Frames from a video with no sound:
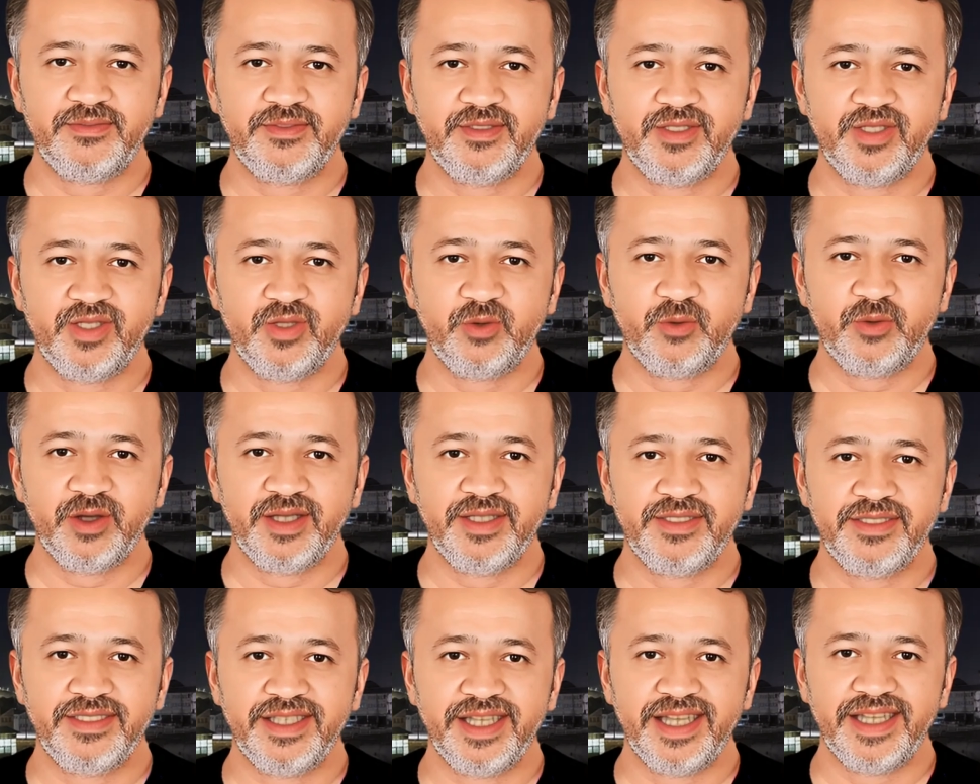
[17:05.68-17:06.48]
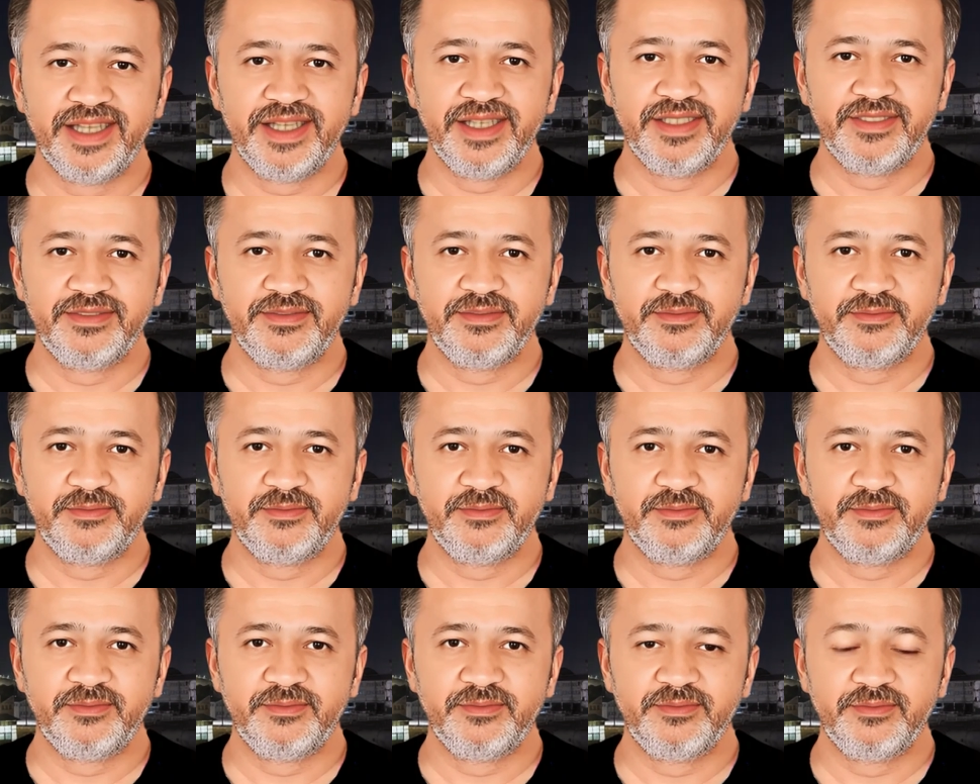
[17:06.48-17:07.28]
Sweetening.
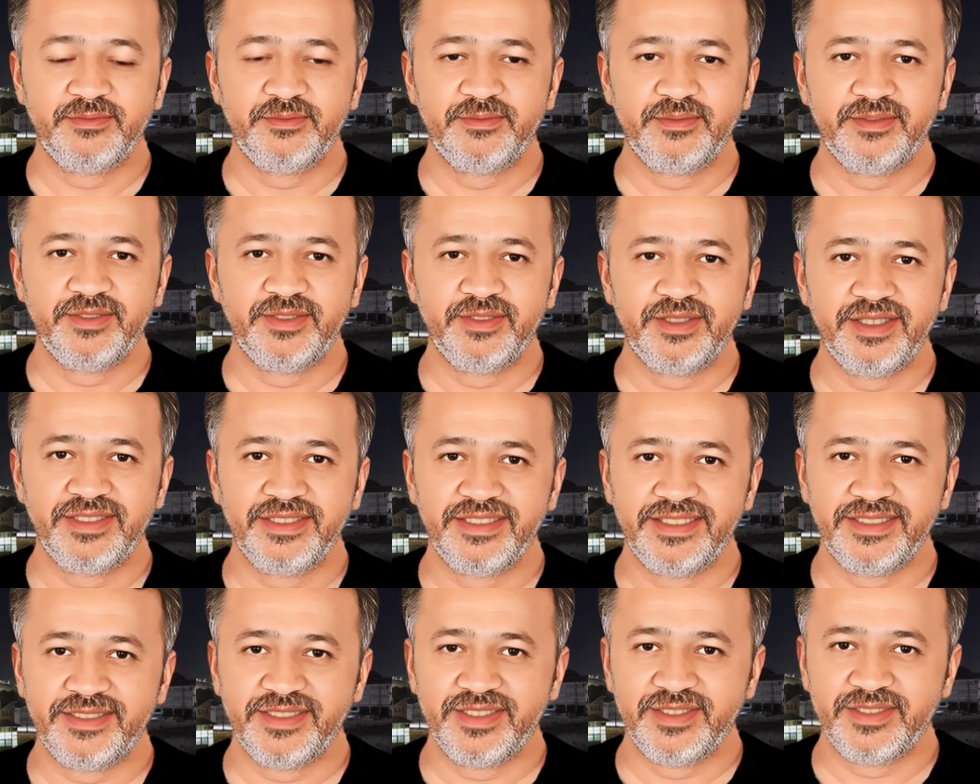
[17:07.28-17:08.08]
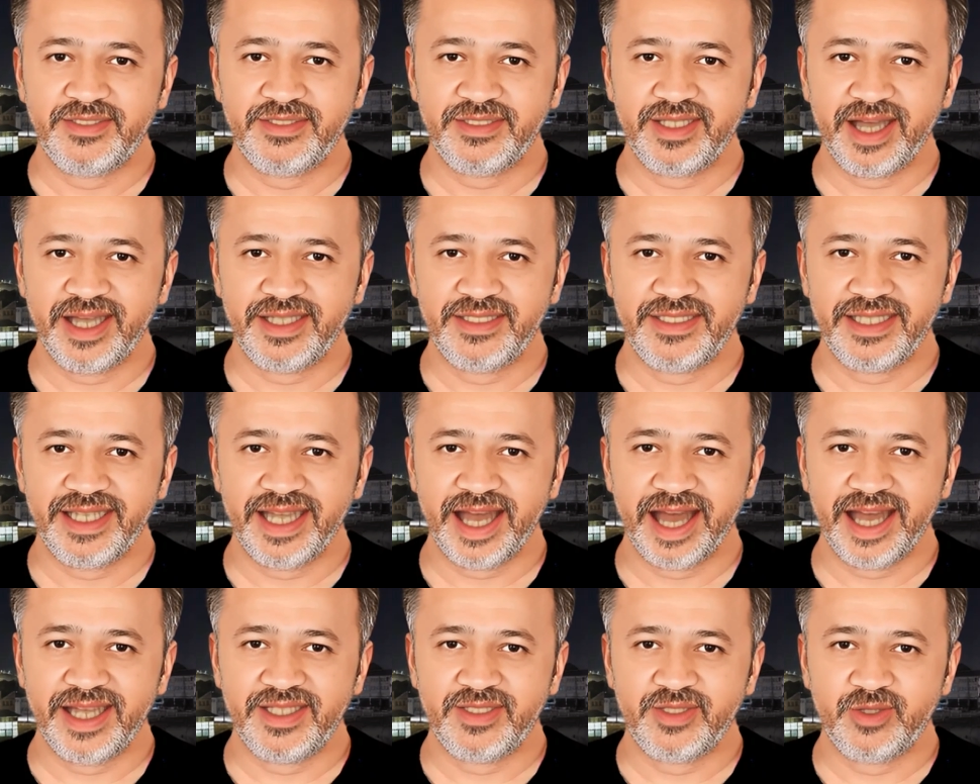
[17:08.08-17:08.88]
This is a slightly
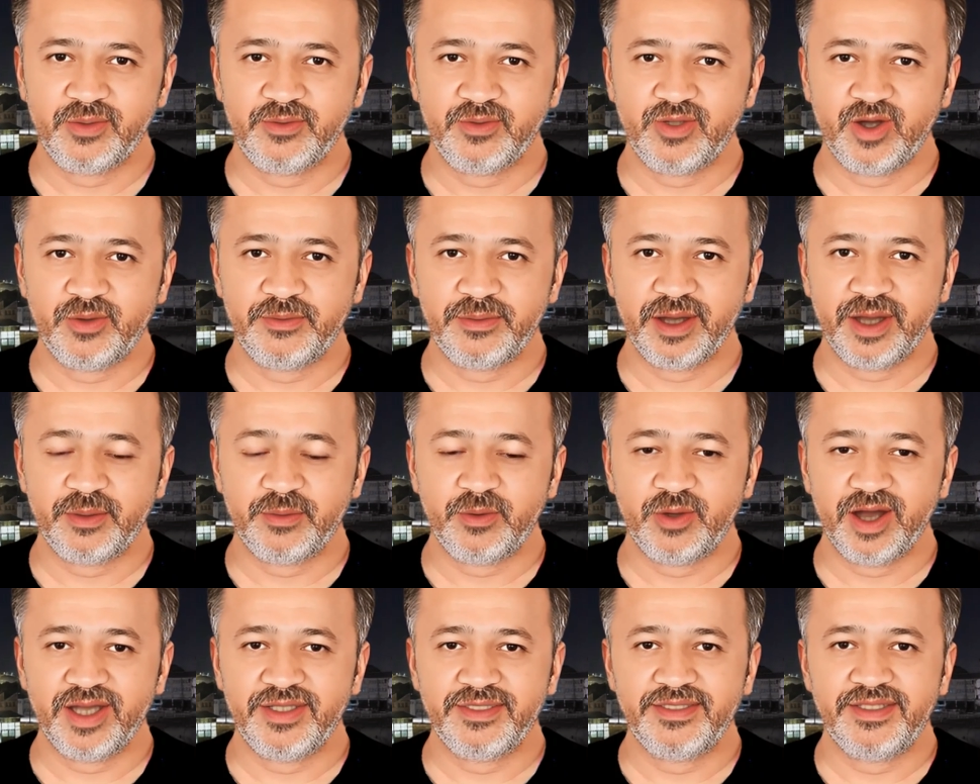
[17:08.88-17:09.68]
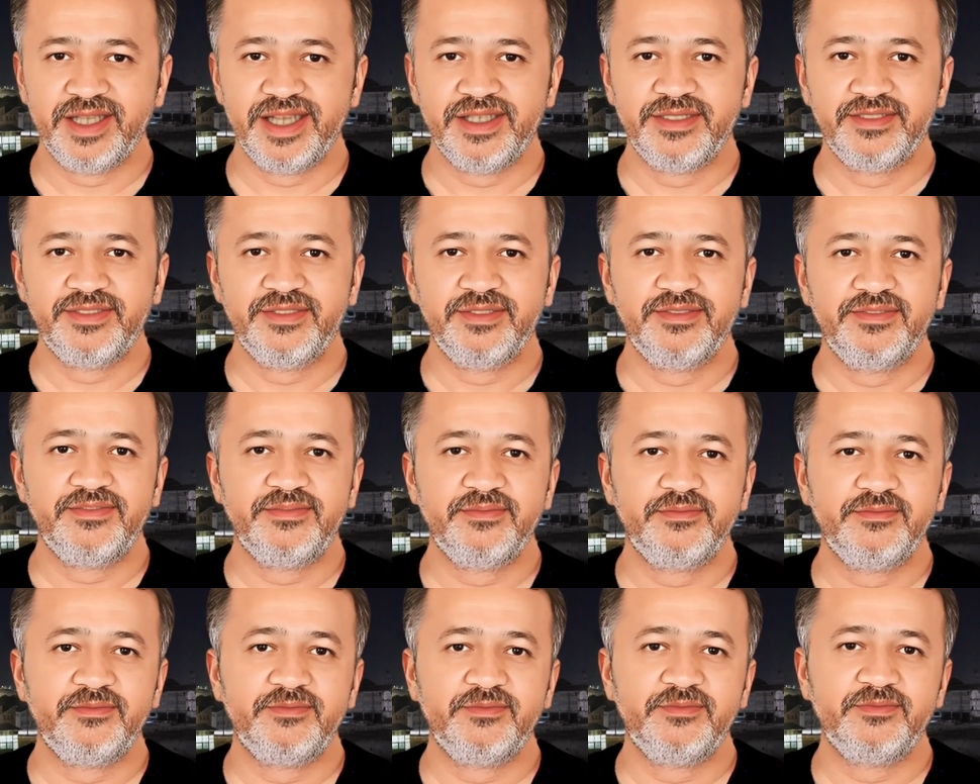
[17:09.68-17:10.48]
exothermic process.
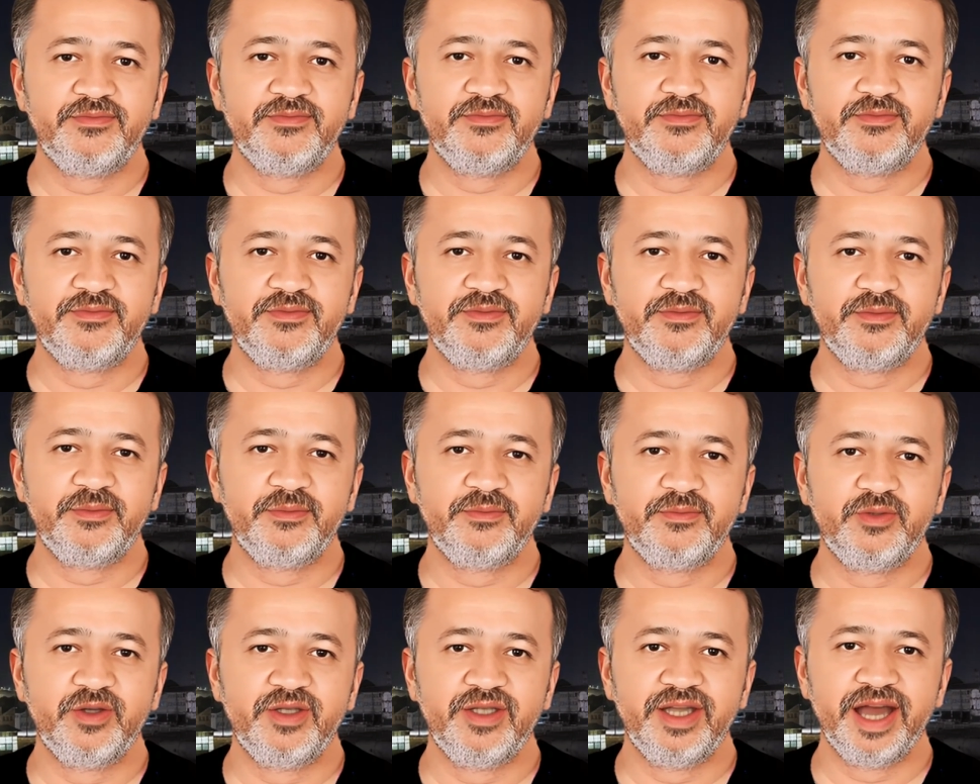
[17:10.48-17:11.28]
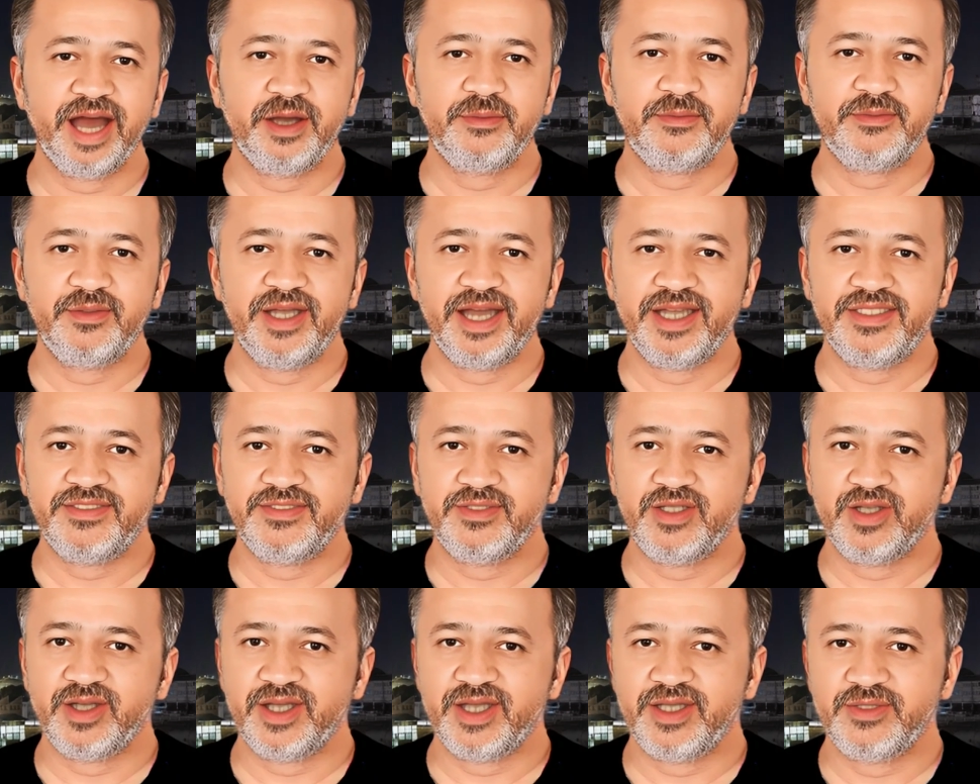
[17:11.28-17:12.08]

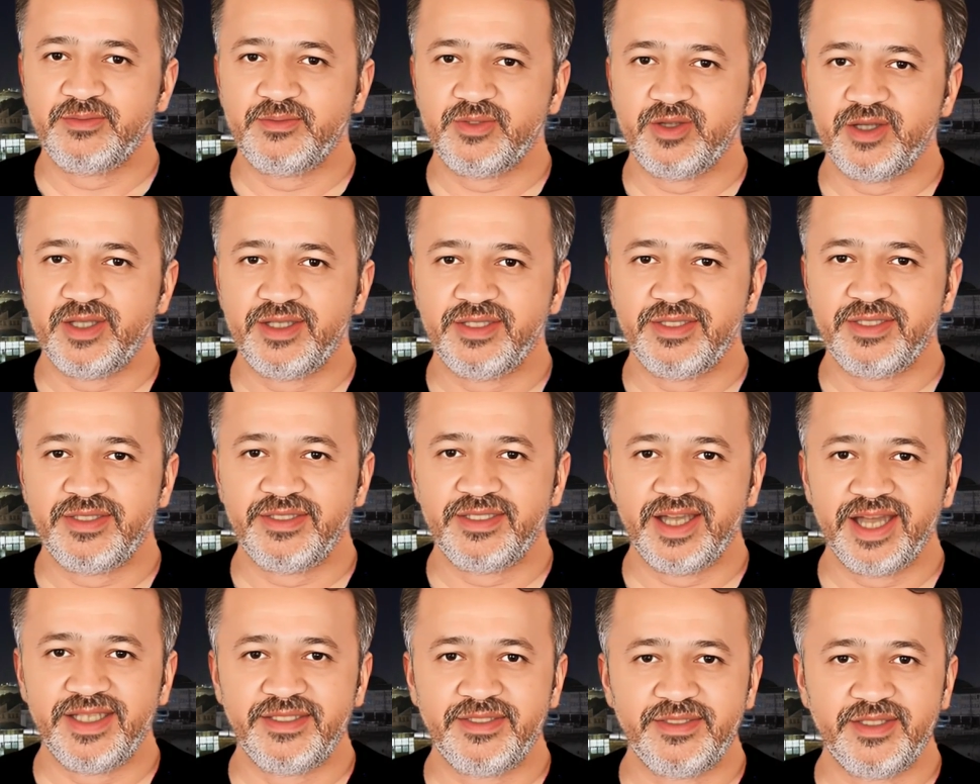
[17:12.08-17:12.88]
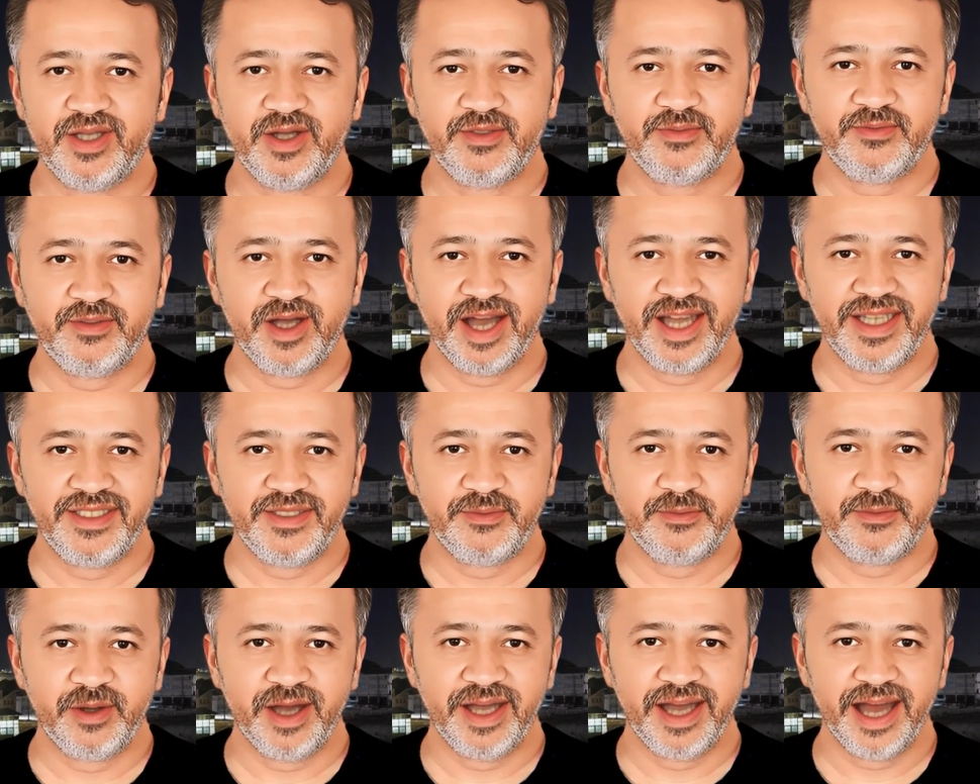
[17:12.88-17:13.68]
Mercaptans are converted to
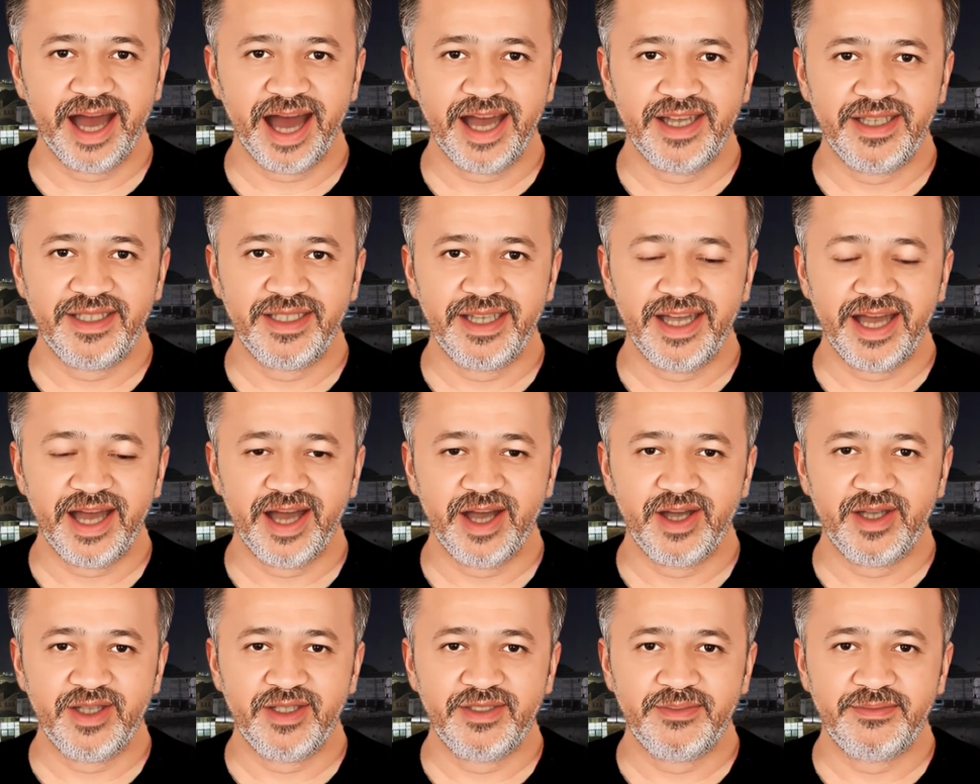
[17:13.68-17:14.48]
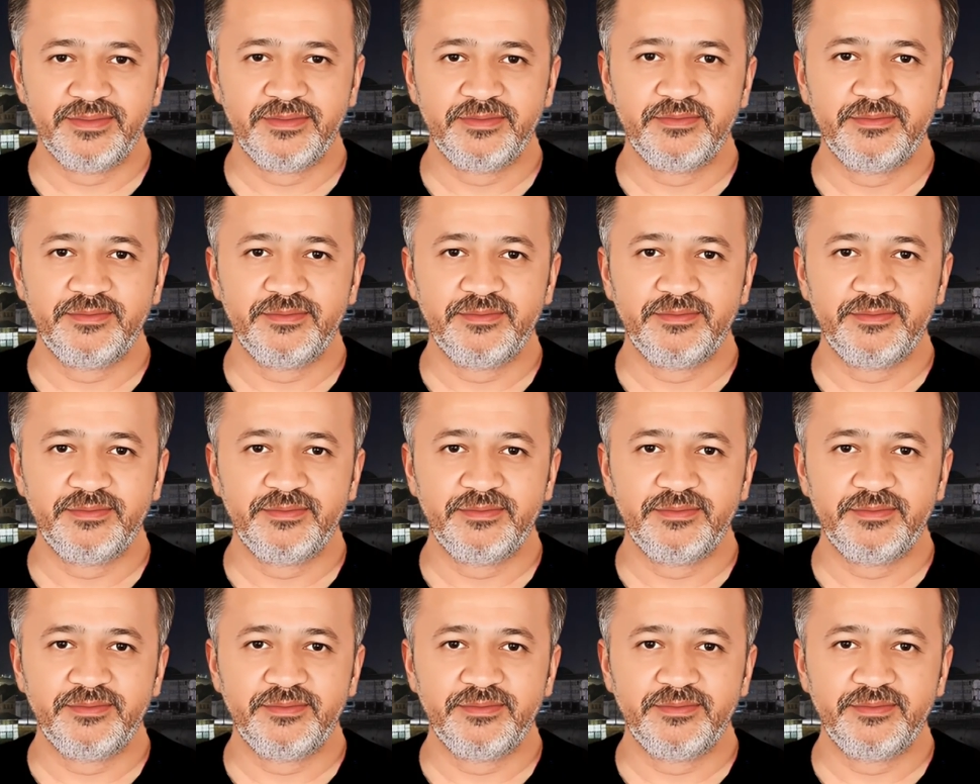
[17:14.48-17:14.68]
disulfides by adding air.